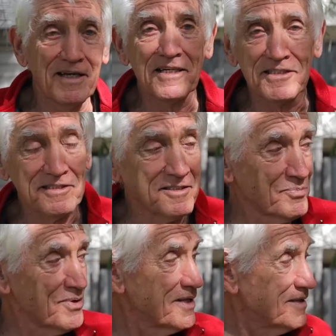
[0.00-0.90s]
yes, it's
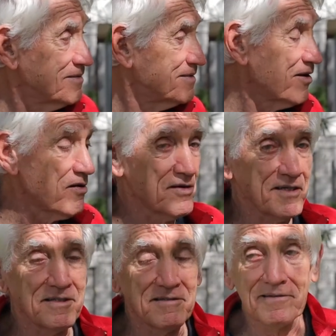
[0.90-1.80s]
pretty
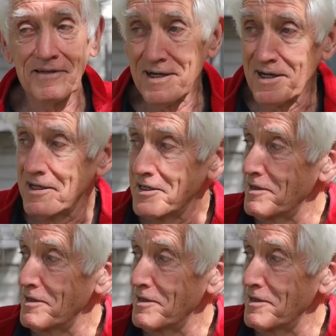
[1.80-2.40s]
derelict, and it